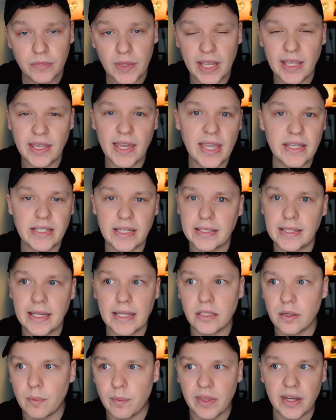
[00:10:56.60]
in case I
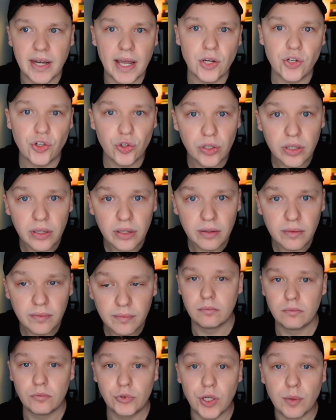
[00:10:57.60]
say something that I shouldn't.
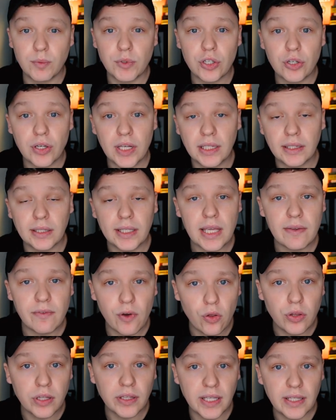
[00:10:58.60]
So I'm just going to leave
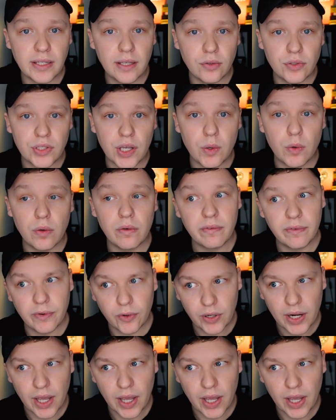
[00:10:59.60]
all the details out for